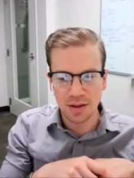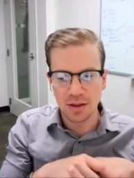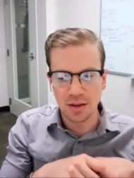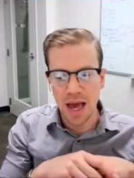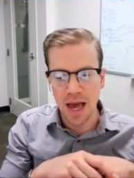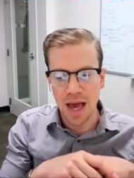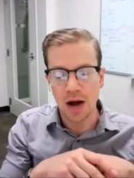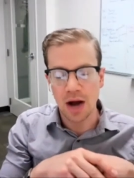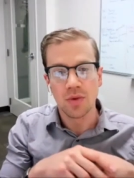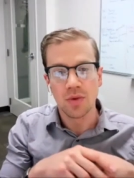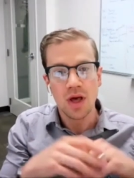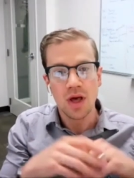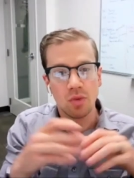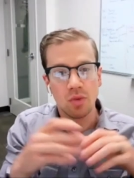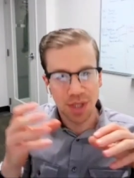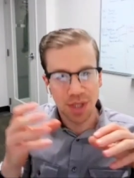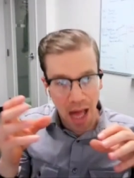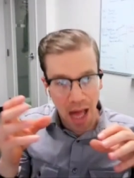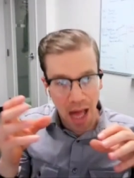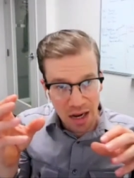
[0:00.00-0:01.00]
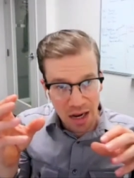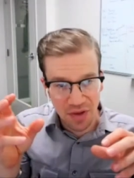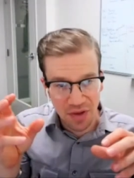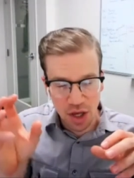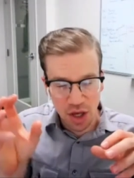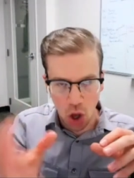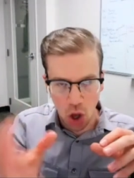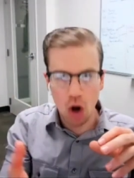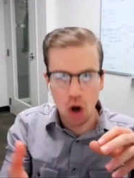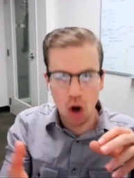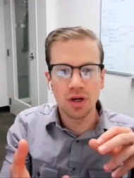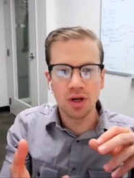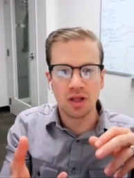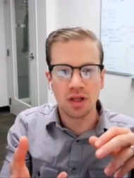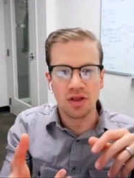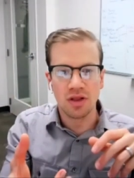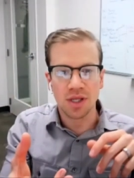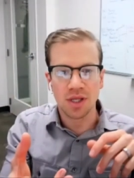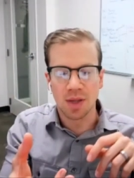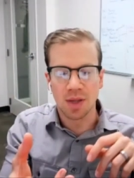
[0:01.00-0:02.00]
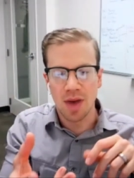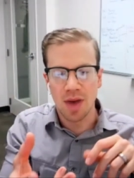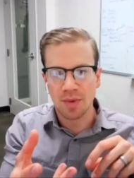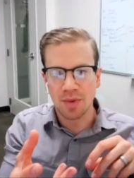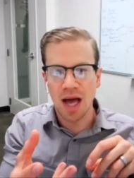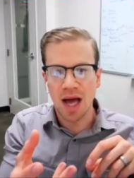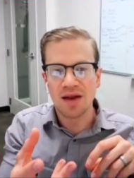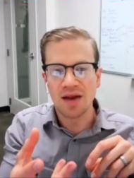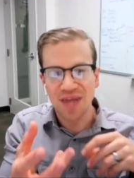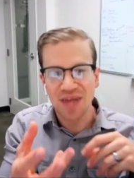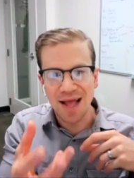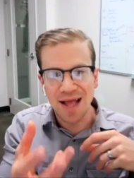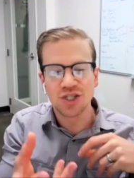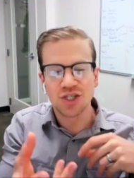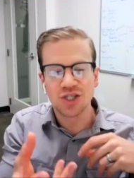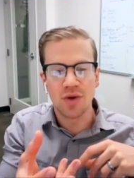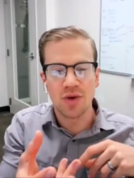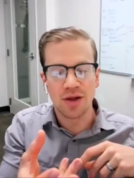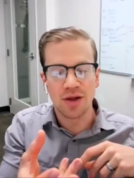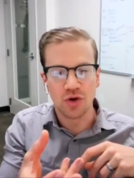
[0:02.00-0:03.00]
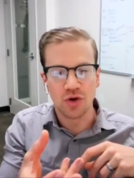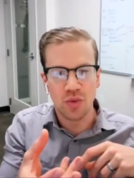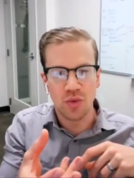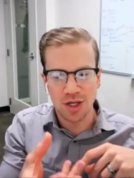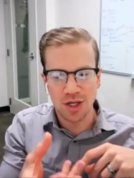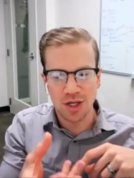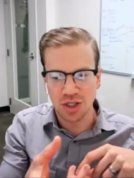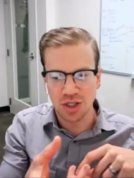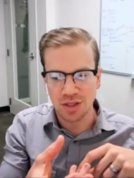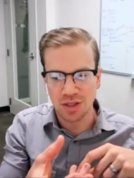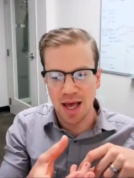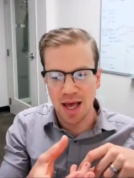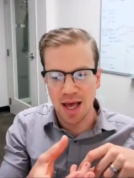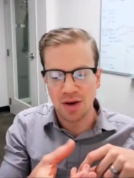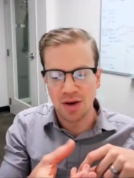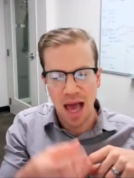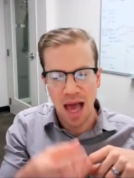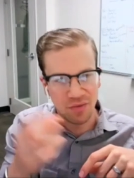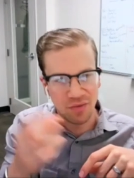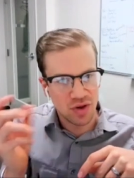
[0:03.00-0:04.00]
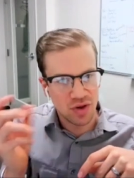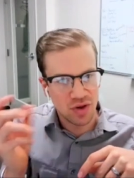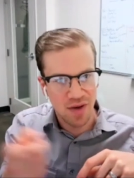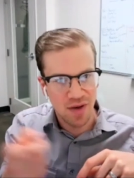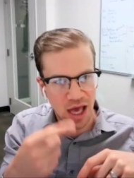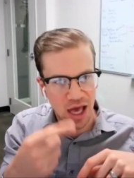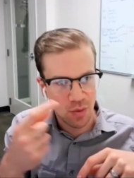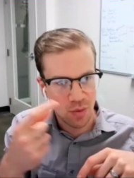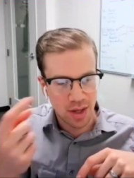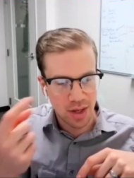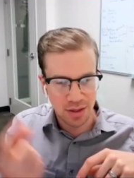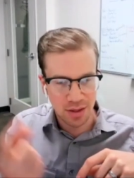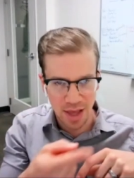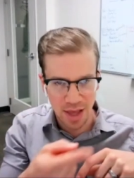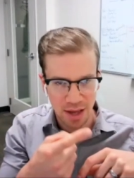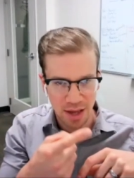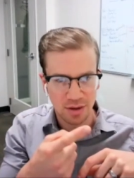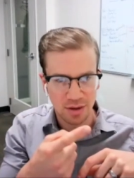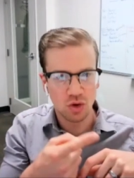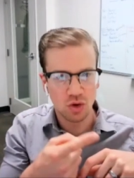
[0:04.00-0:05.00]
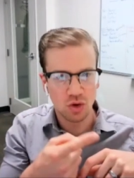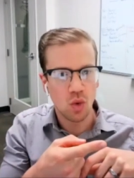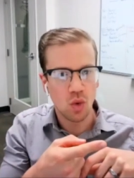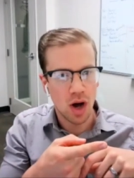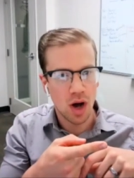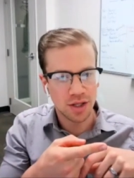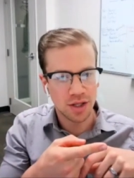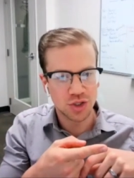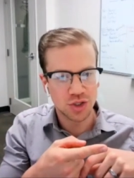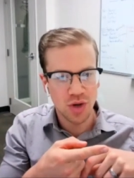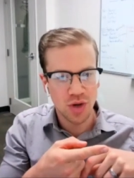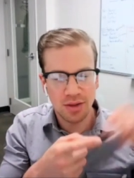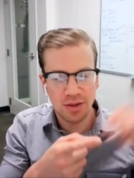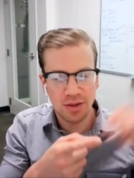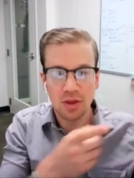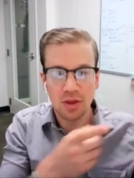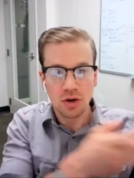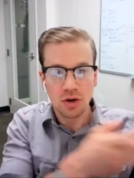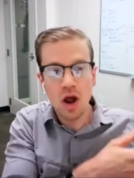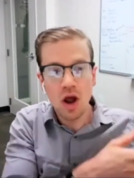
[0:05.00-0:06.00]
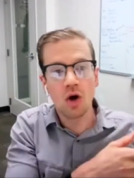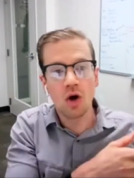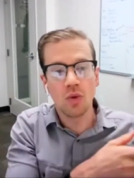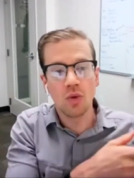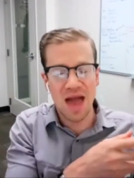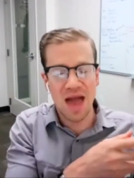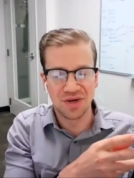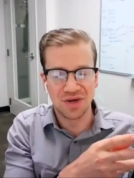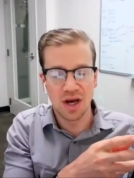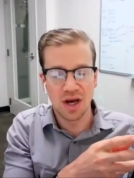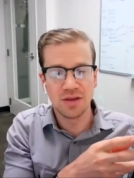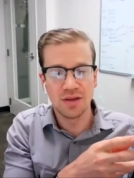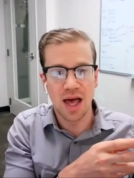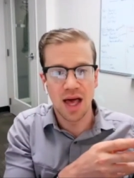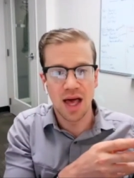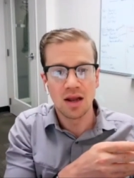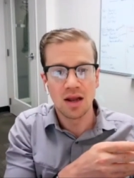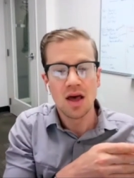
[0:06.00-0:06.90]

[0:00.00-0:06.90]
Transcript: Now, what's kind of encoded in this, I'm, I'm kind of dancing around the question that have we evaluated that quad strength? No, we haven't done that.